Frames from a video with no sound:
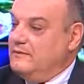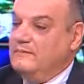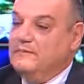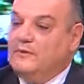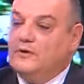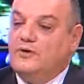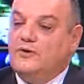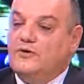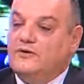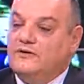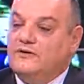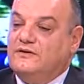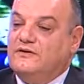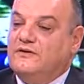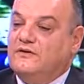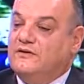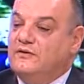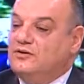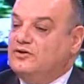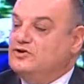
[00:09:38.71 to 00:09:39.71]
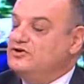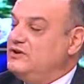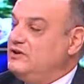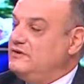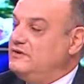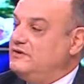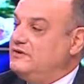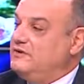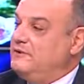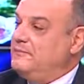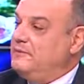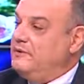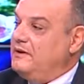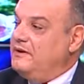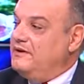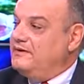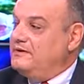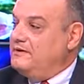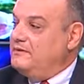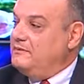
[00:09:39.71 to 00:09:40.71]
because it is not just a
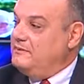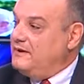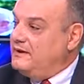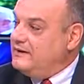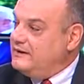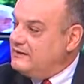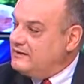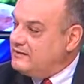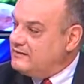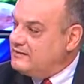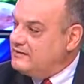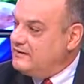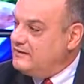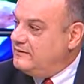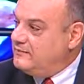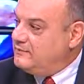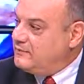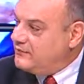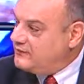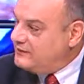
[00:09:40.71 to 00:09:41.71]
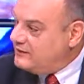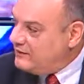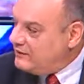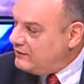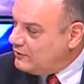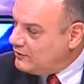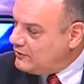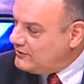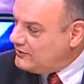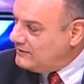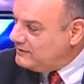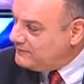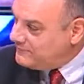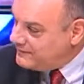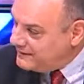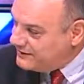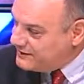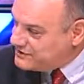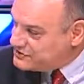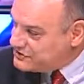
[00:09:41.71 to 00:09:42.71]
plus and a minus and a profit and loss and a
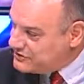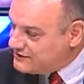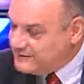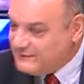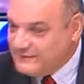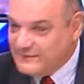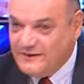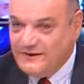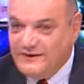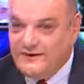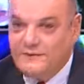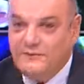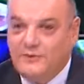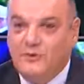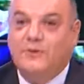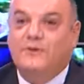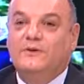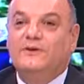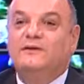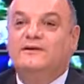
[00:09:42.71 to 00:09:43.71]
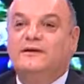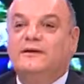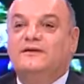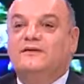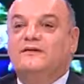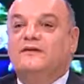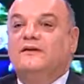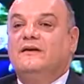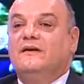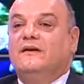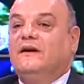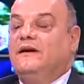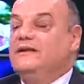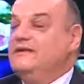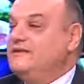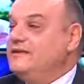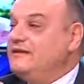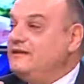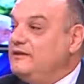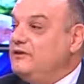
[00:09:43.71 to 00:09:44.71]
balance sheet. No, it is a
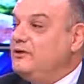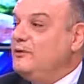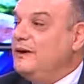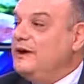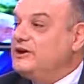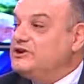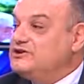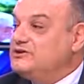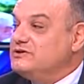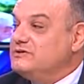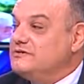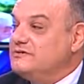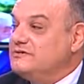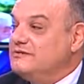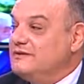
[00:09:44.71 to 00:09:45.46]
situation.